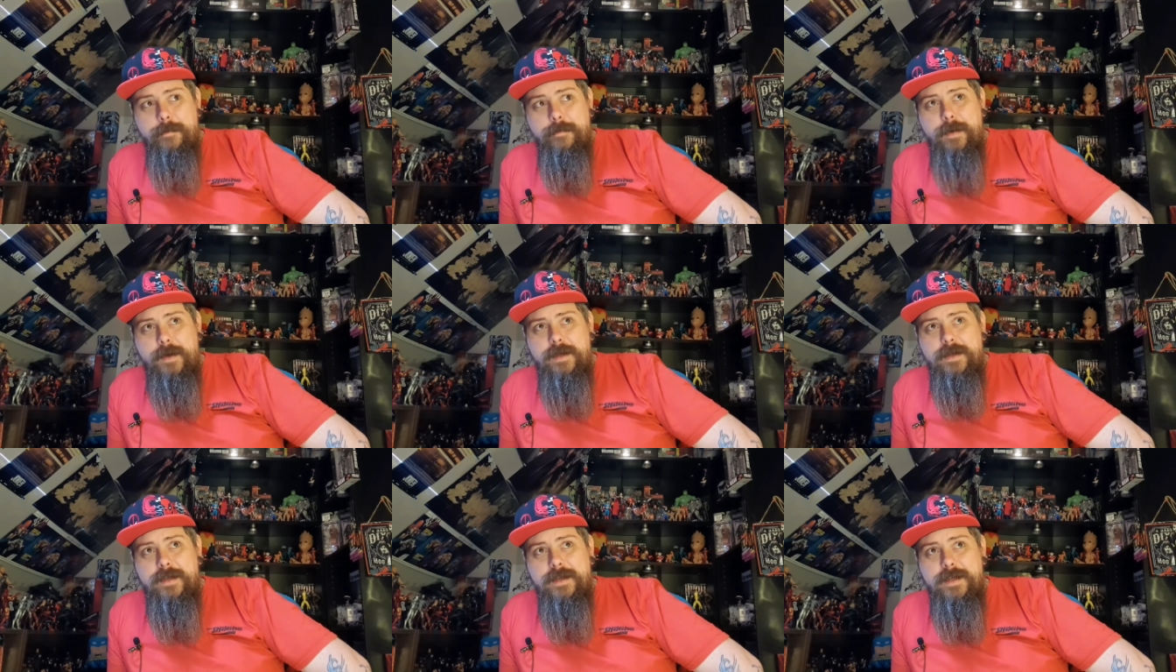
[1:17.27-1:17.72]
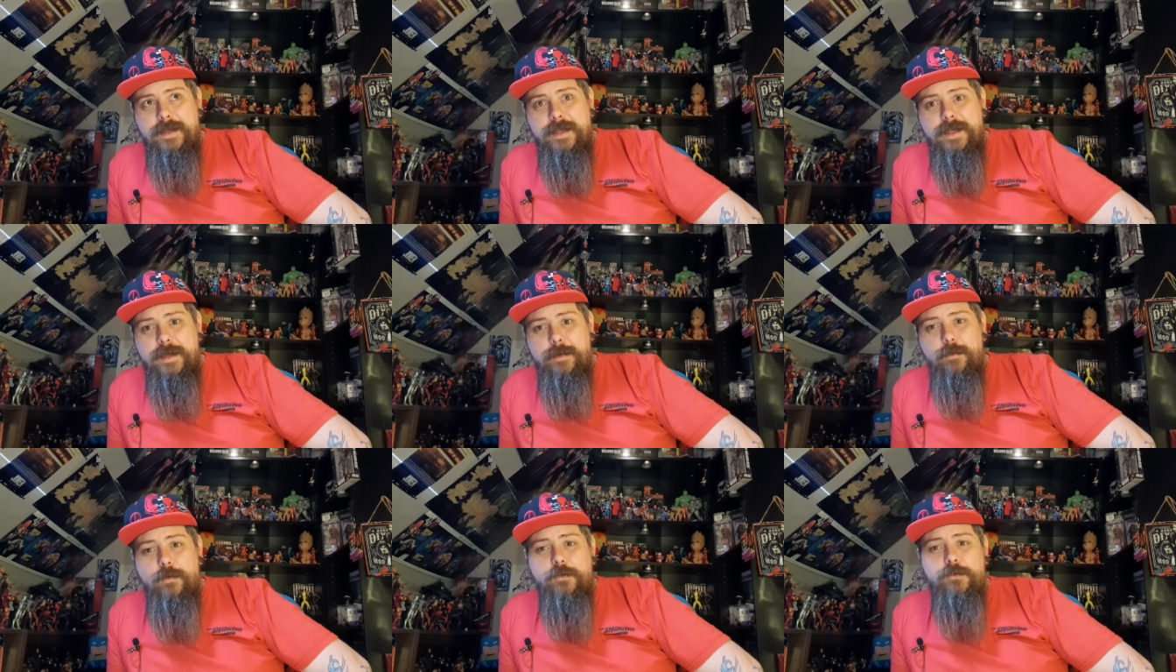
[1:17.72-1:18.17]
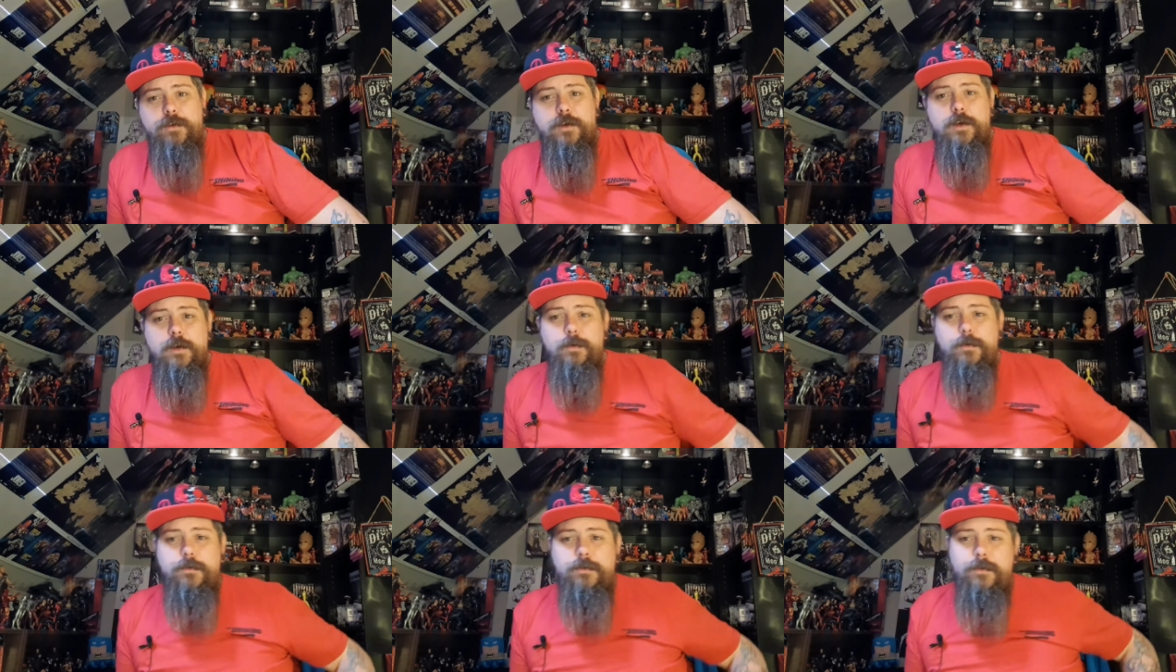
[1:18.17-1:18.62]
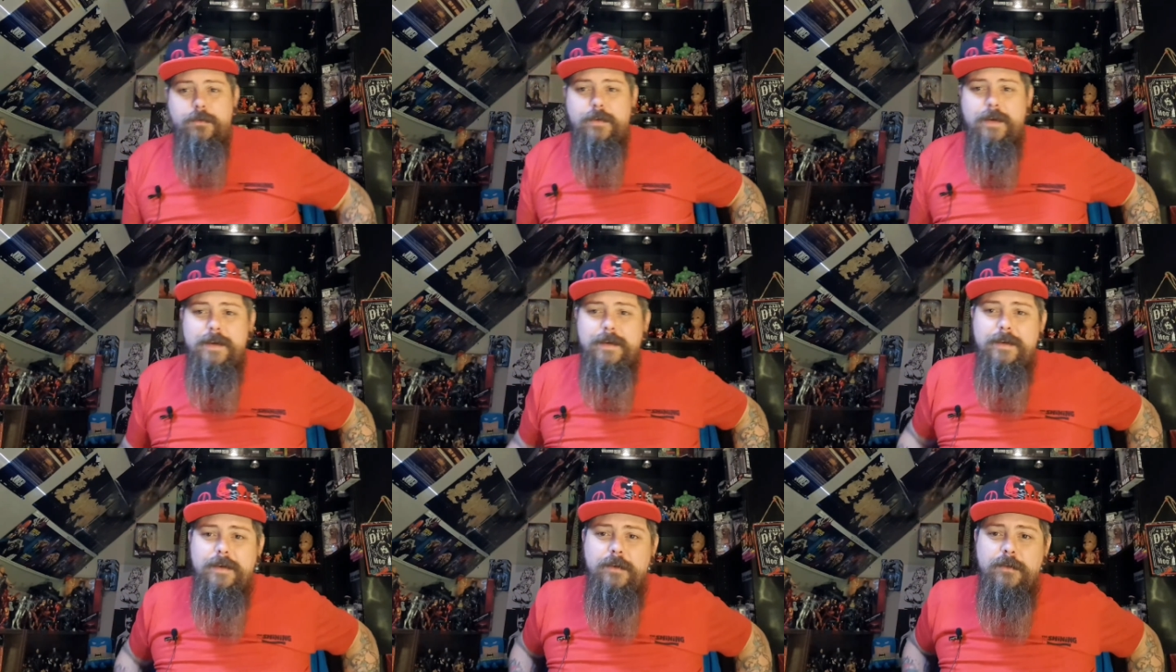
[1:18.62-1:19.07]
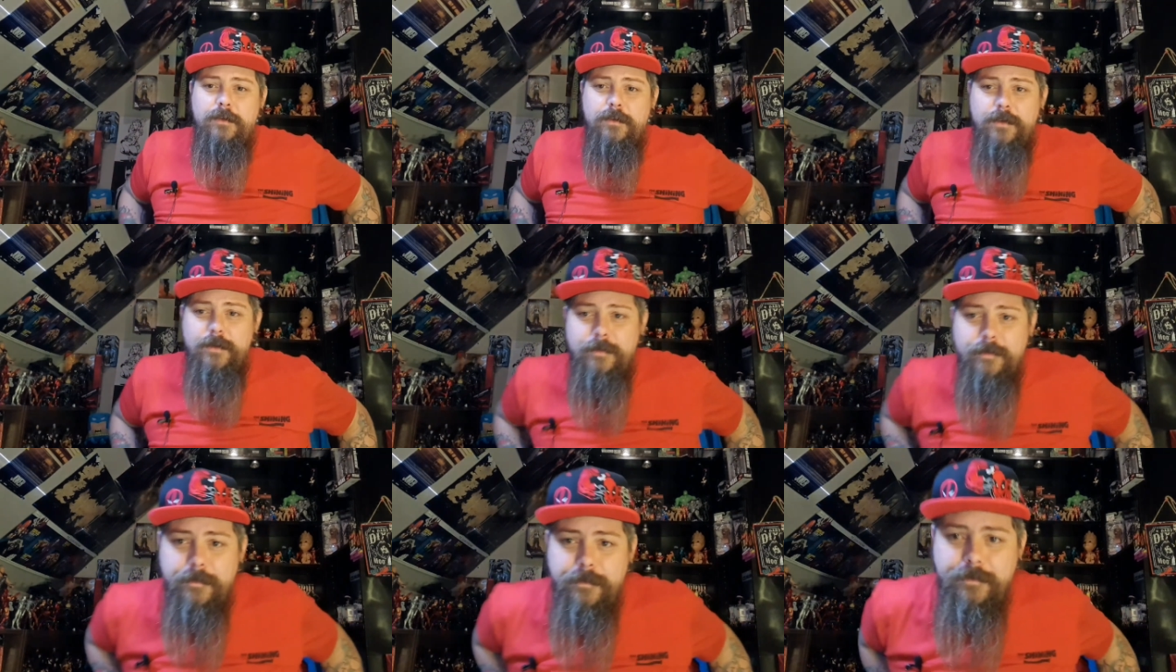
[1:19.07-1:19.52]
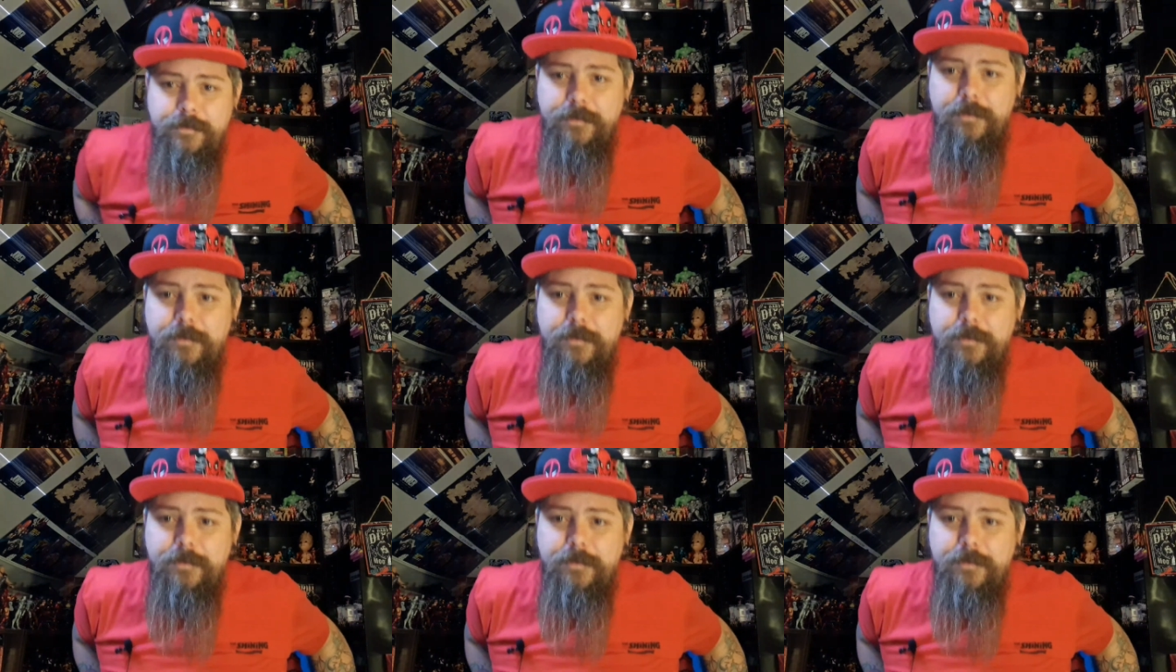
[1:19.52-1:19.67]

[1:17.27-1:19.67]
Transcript: but it was a closer rendition